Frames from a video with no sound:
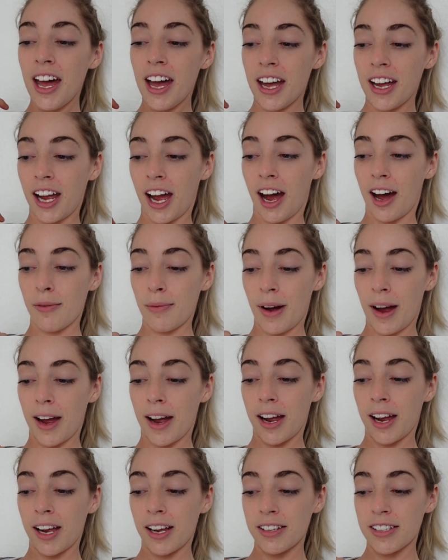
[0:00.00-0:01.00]
yeah,
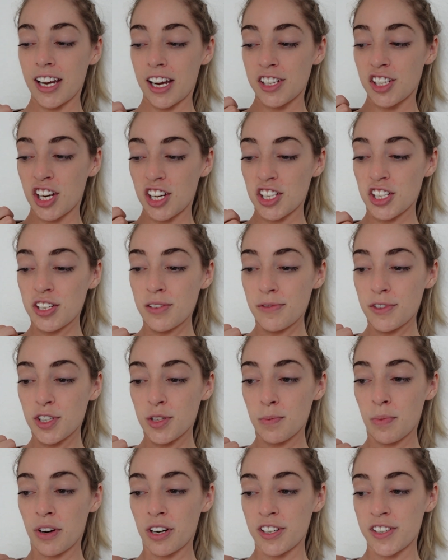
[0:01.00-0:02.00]
my digestion was
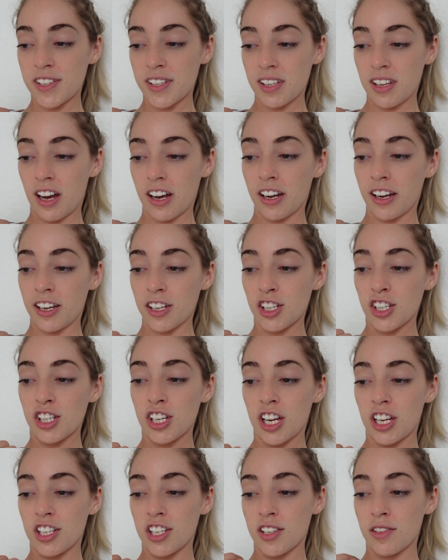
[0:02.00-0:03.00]
pretty sluggish.
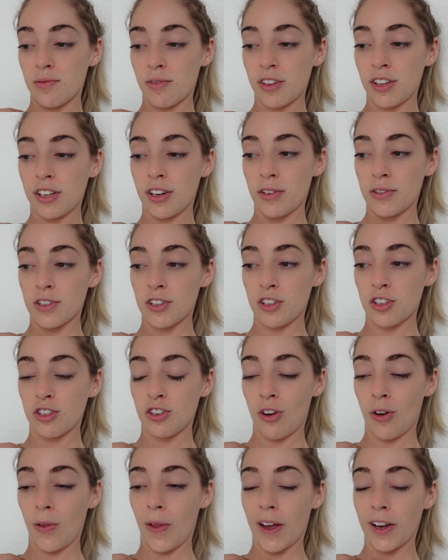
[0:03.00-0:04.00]
It just really goes to
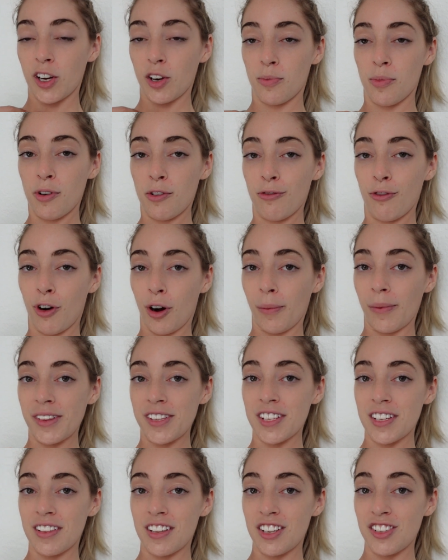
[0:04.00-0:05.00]
show like your
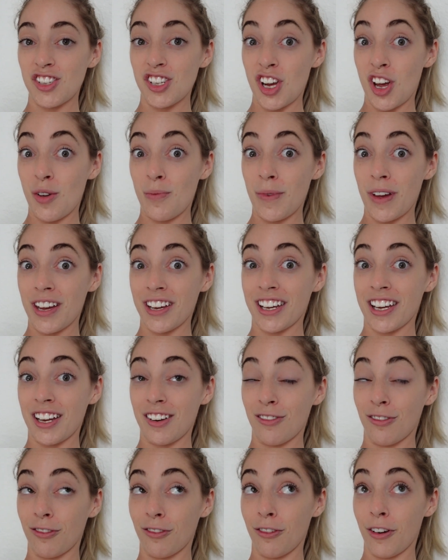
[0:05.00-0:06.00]
performance in the gym
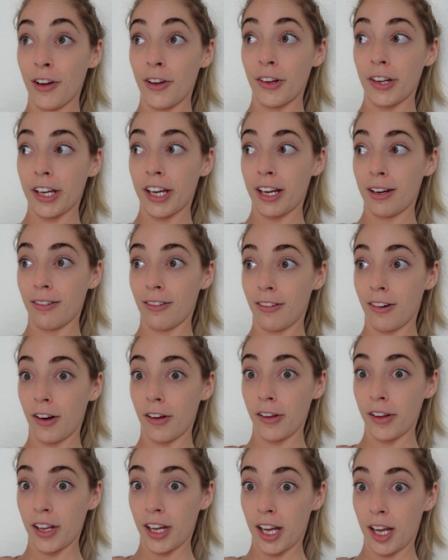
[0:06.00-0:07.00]
can really,
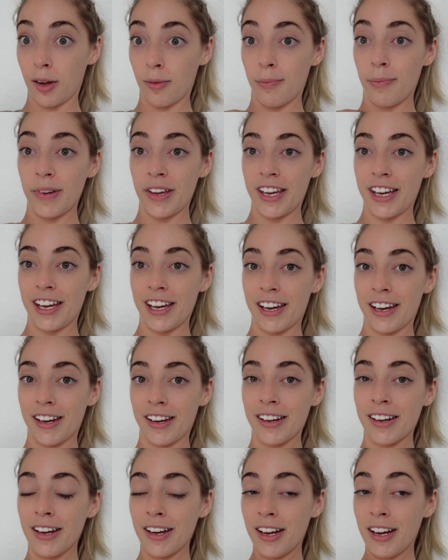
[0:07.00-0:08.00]
really be
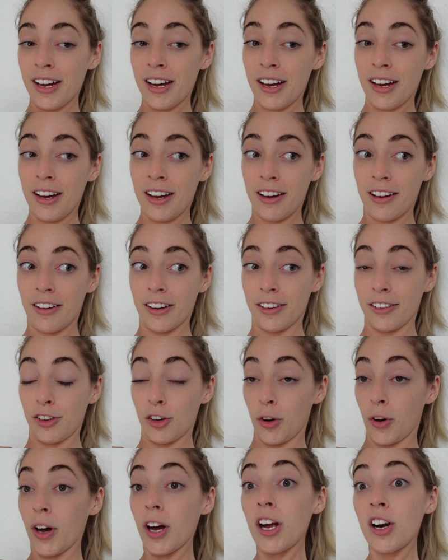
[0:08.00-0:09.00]

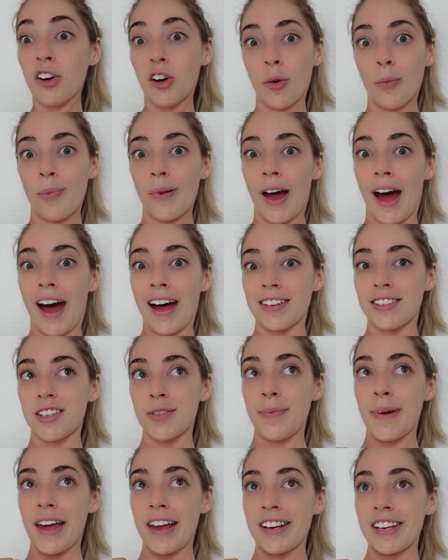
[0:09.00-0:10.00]
good or bad
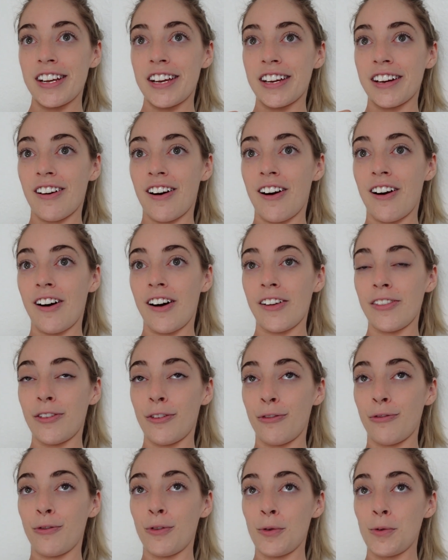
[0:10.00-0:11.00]
depending on the
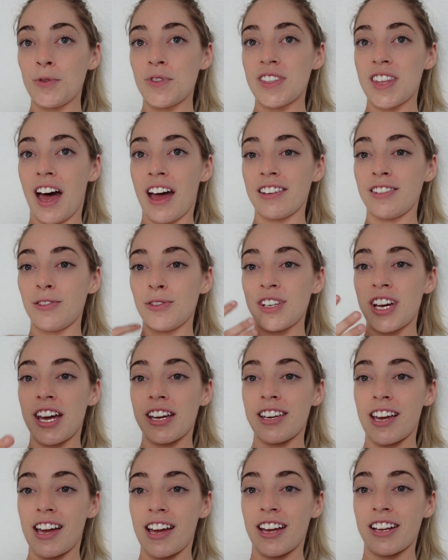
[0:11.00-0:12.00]
foods that you
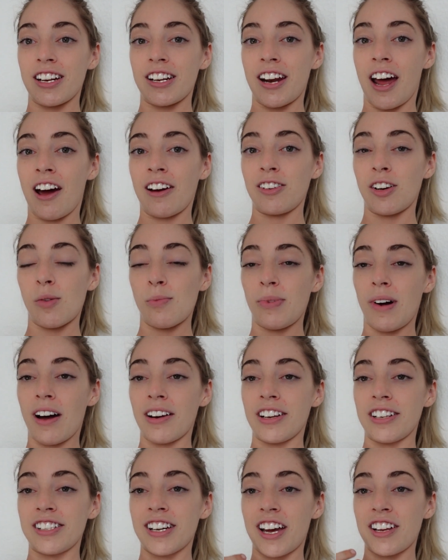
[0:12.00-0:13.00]
take in and how your
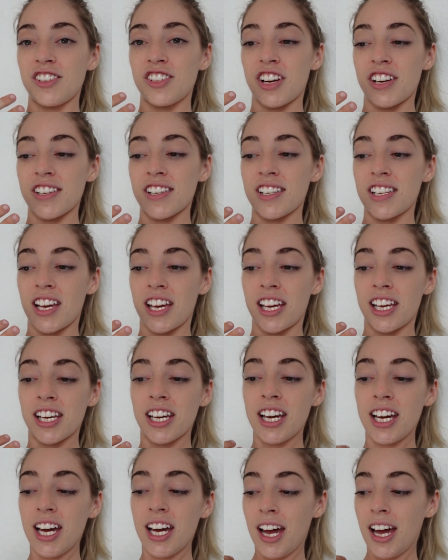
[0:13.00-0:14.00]
body digests it.
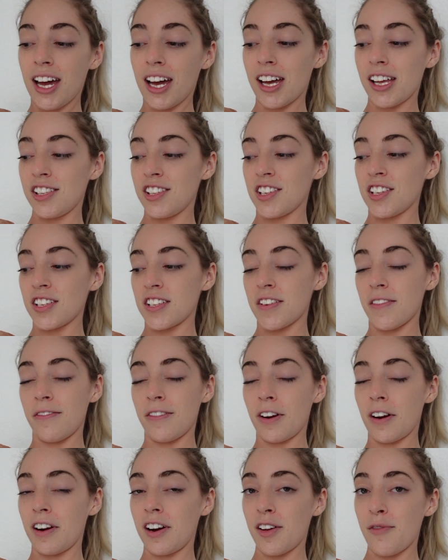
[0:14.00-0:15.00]
It's just a
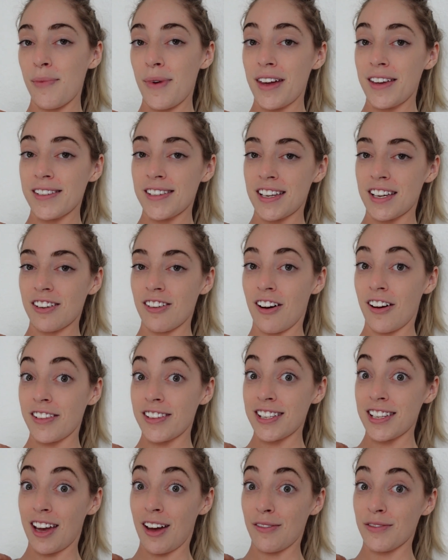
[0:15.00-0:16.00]
very amazing
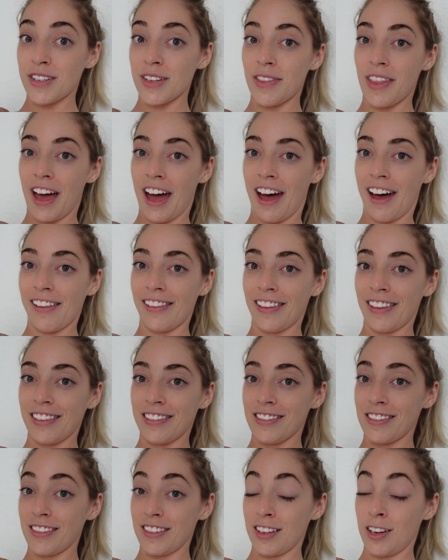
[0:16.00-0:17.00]
concept that
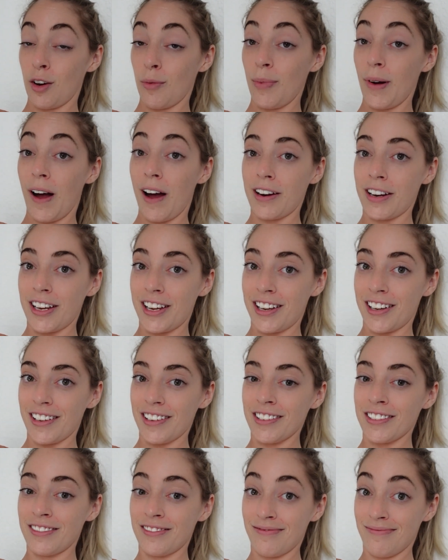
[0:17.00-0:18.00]
your body
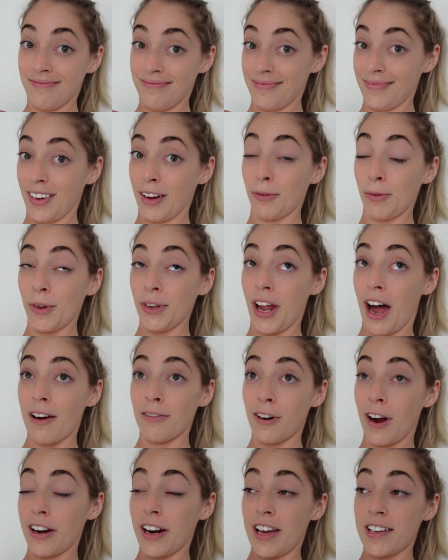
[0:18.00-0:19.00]
will not
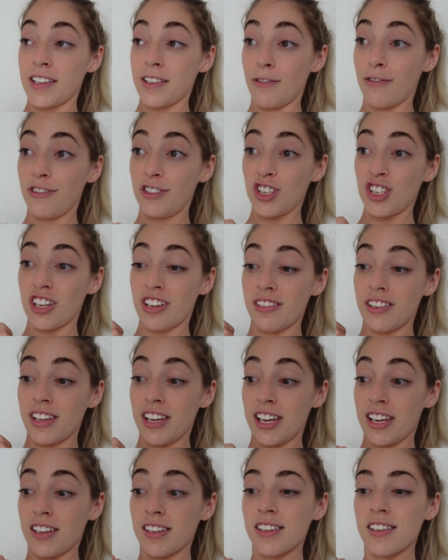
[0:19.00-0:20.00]
run as
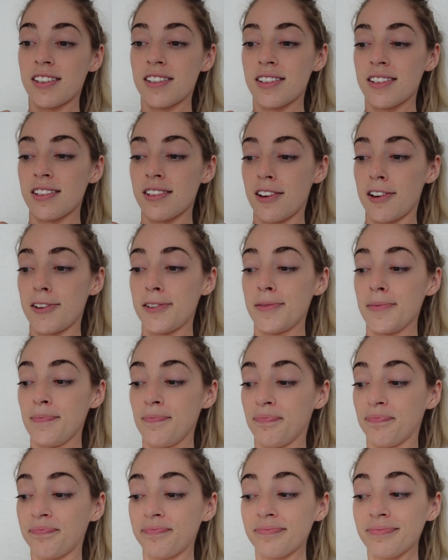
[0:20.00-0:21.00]
efficiently. So,
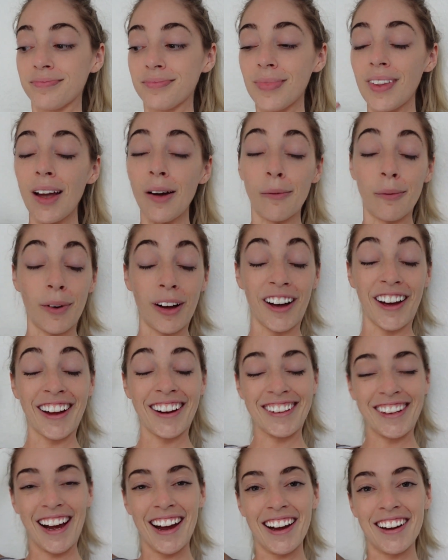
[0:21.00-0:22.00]

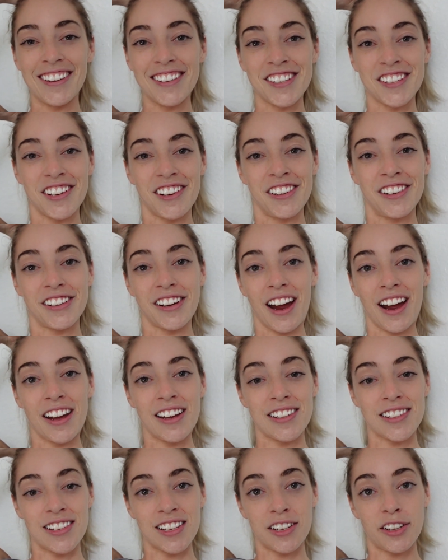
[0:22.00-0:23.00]
but yeah, I'll show you
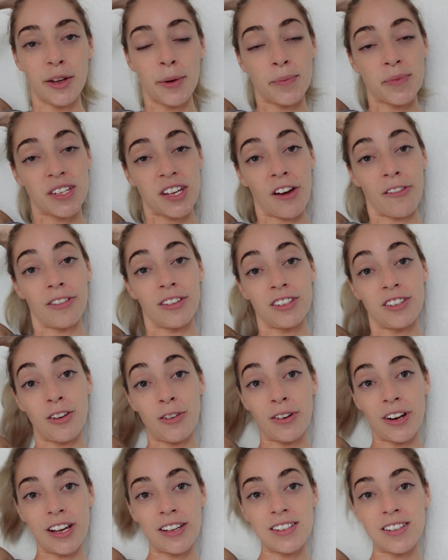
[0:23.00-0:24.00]
guys the clips of the
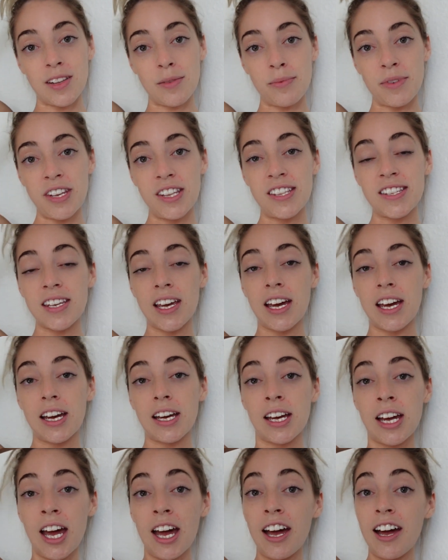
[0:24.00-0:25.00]
donuts, the
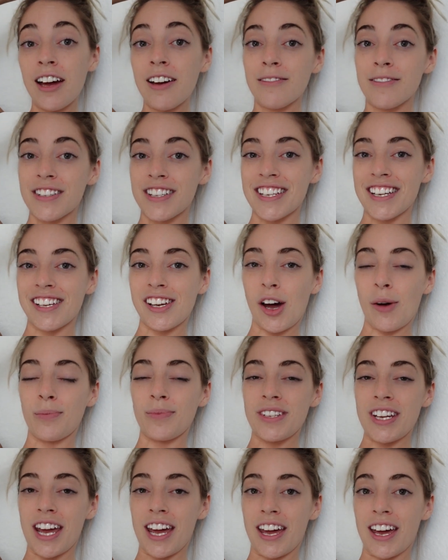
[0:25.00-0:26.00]
pizza, physique
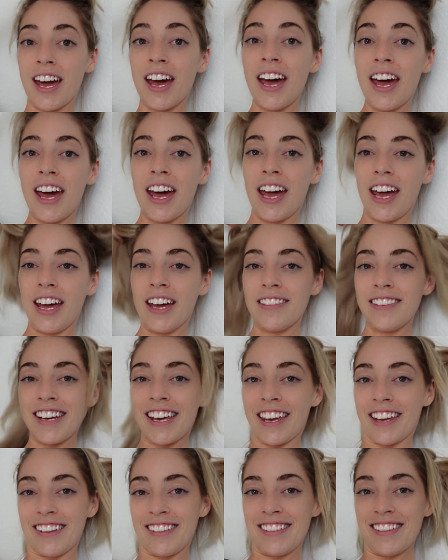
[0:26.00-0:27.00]
update, and the
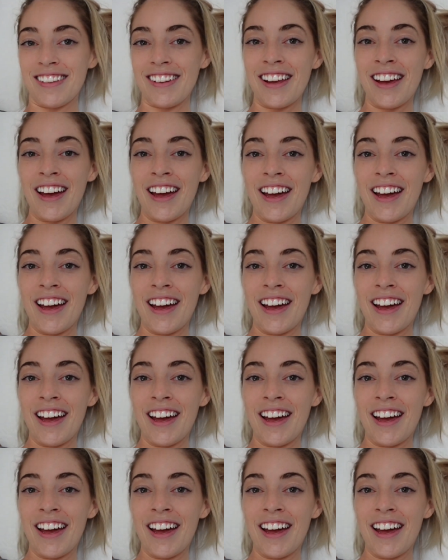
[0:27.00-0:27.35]
kitten.